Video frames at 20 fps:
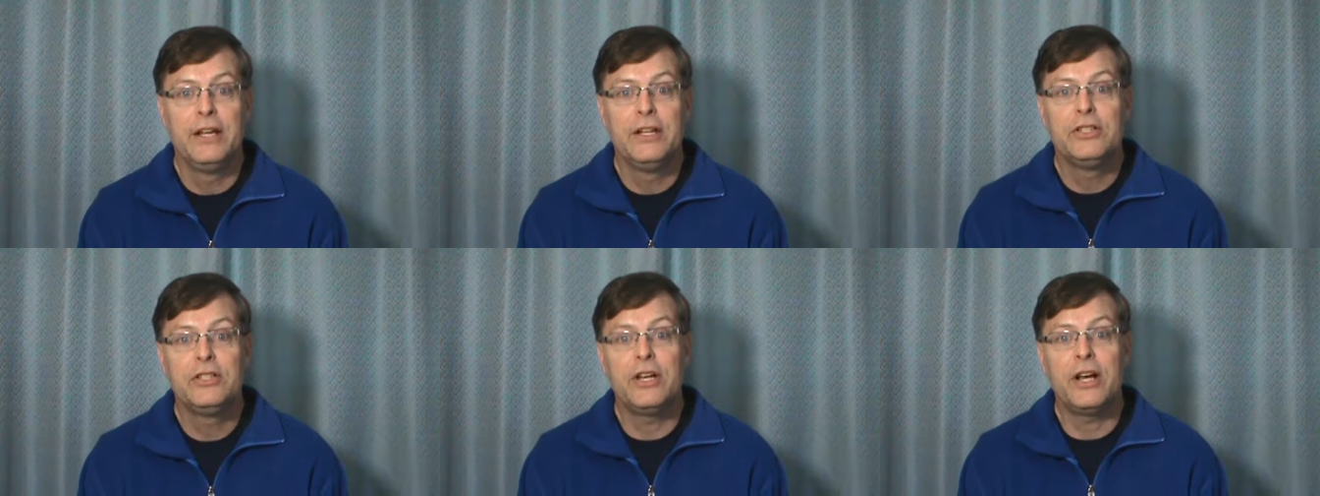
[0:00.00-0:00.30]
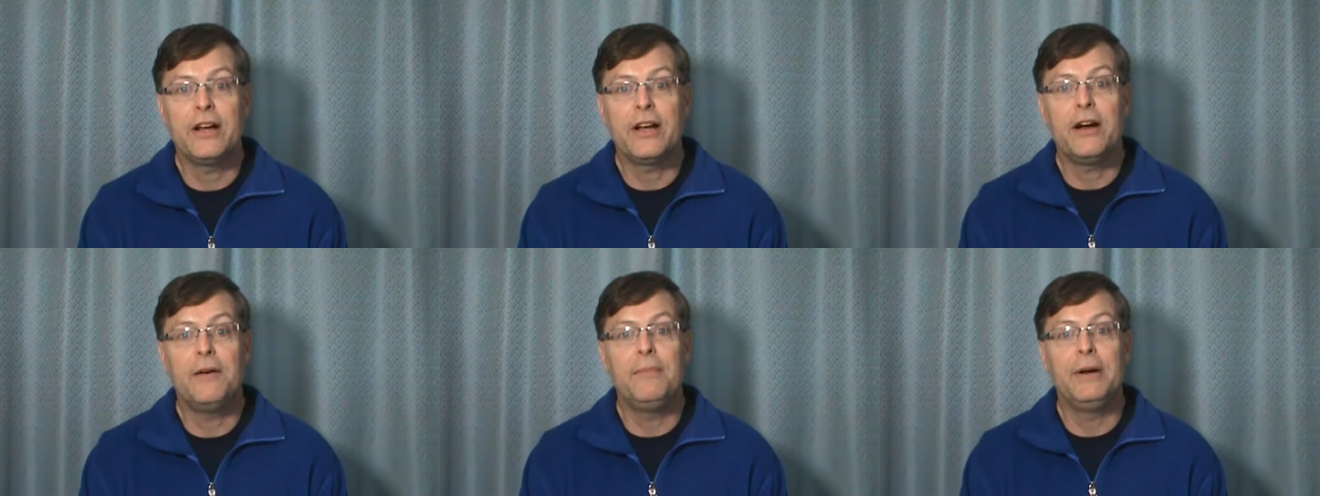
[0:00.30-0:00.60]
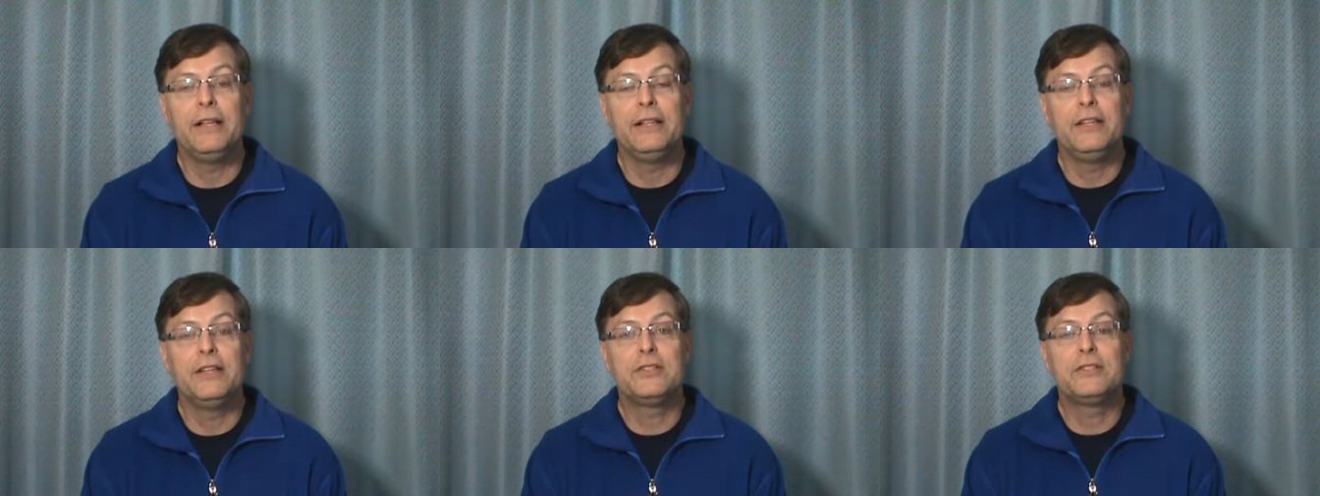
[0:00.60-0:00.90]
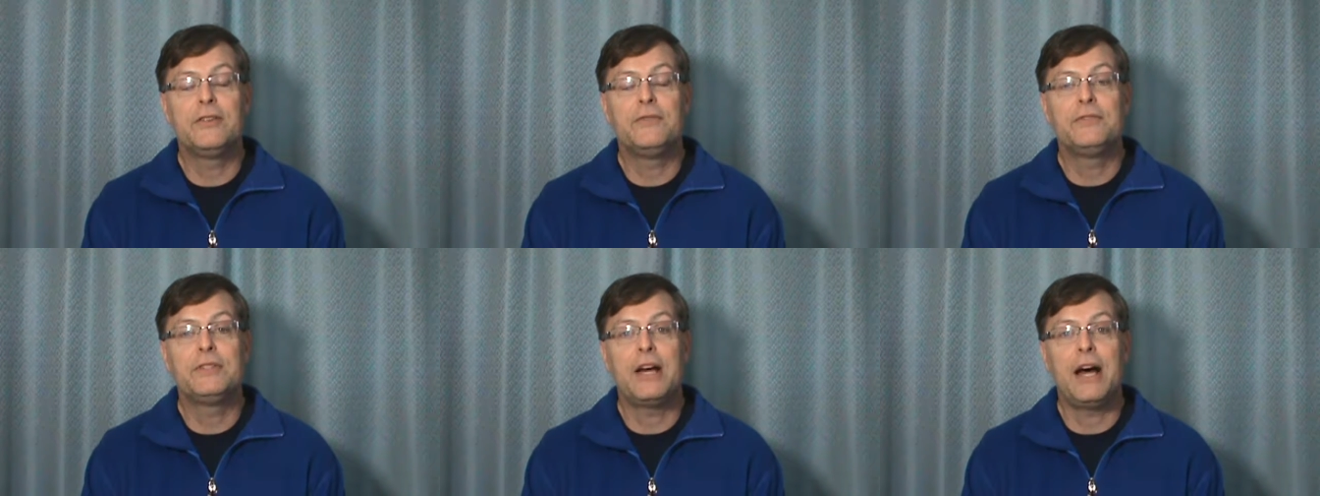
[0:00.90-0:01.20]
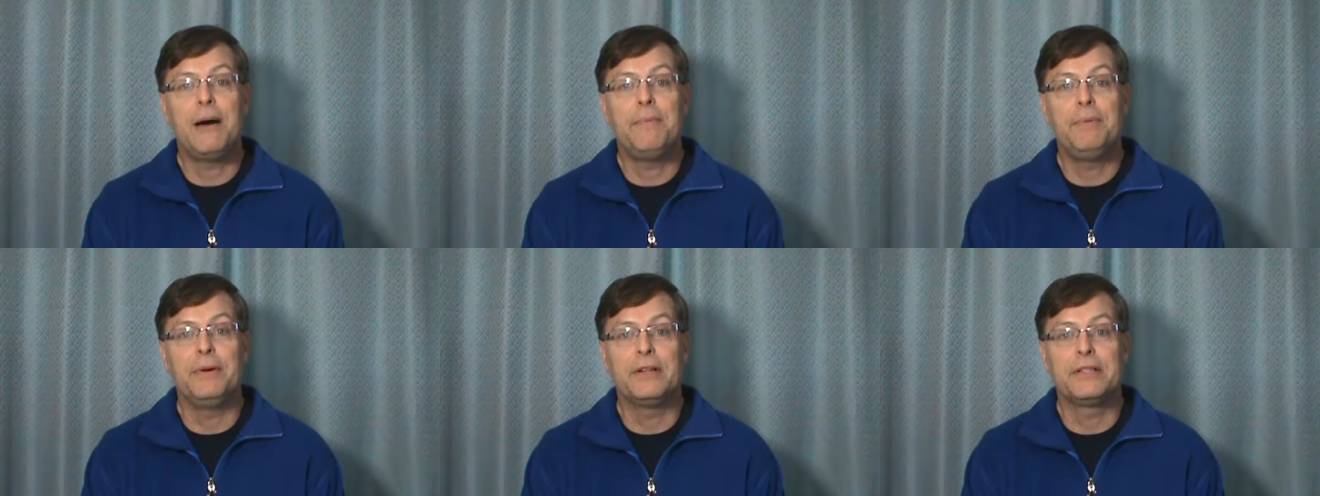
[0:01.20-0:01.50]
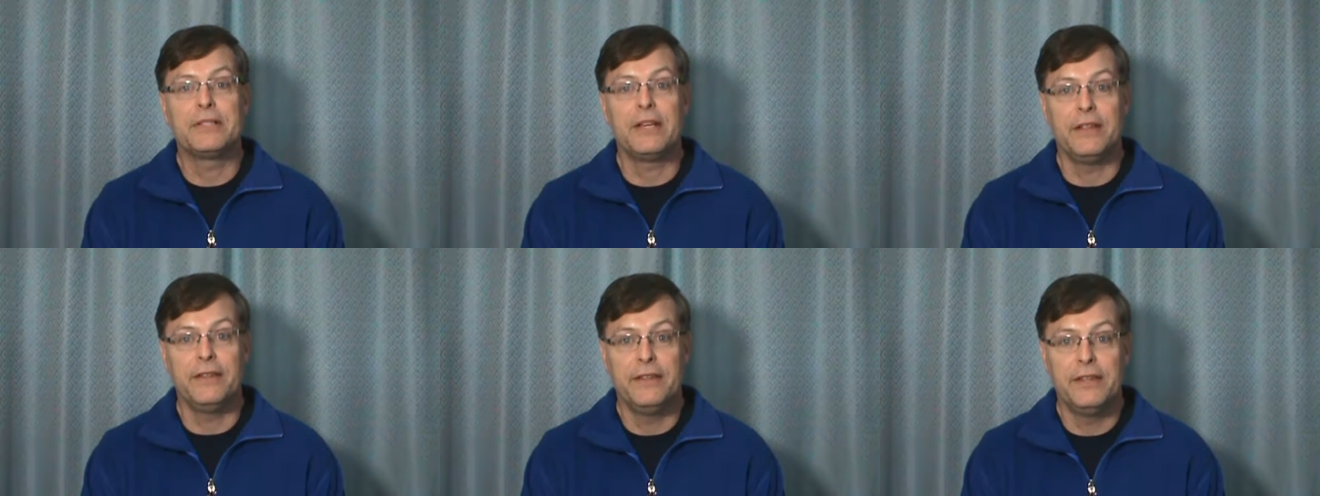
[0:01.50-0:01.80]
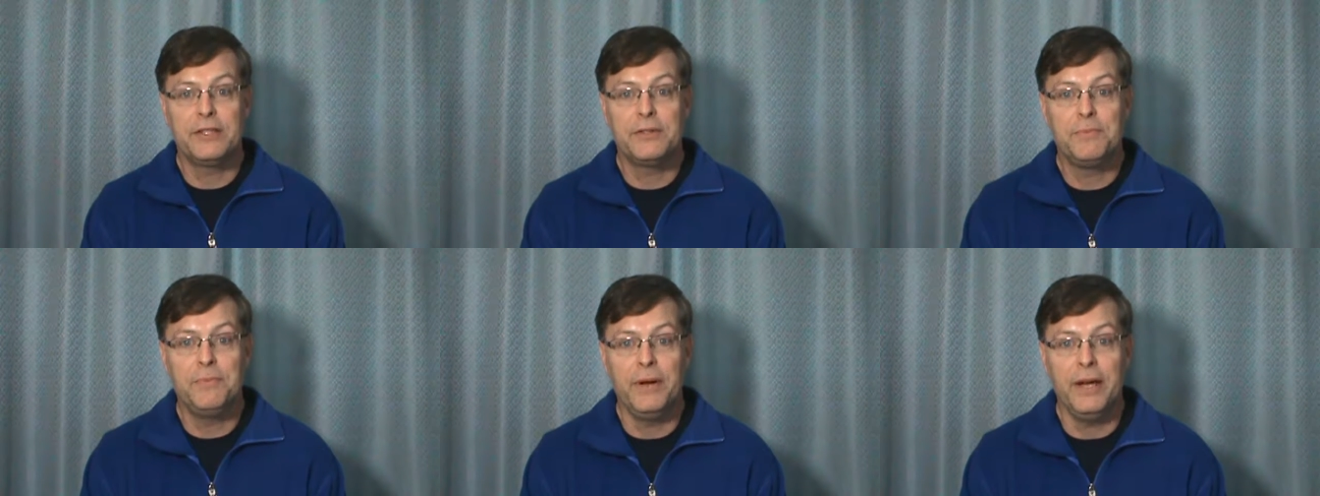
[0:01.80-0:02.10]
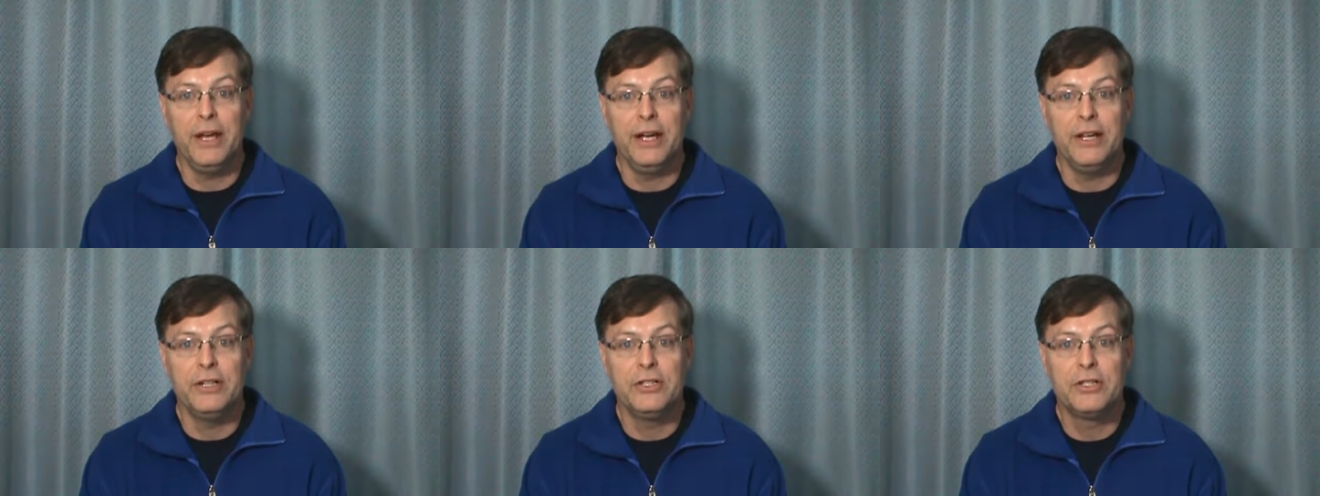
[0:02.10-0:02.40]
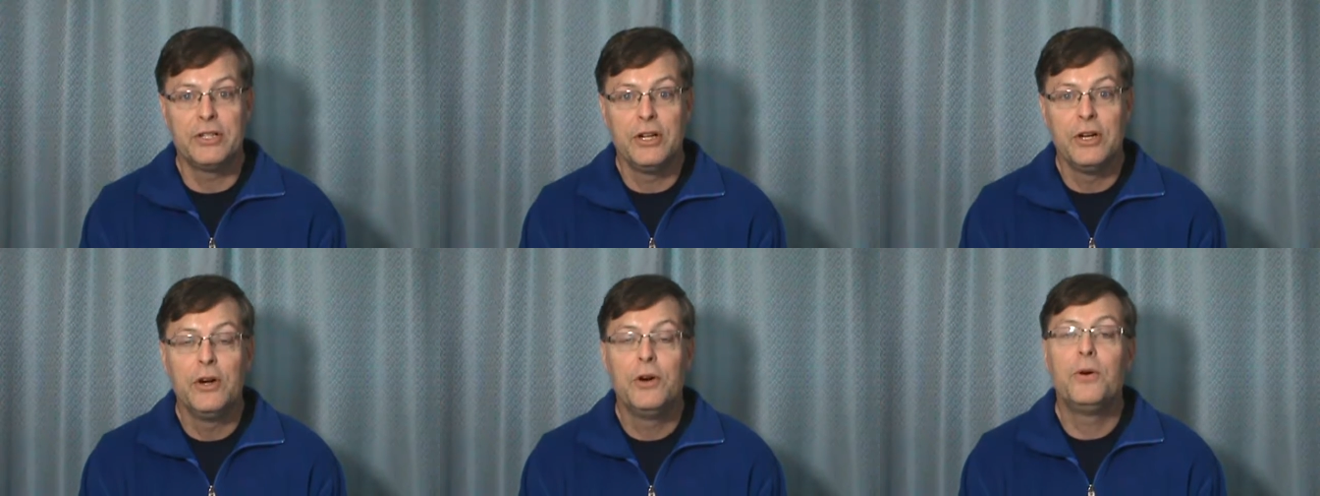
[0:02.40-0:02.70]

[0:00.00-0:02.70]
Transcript: Check out my list of topics on this page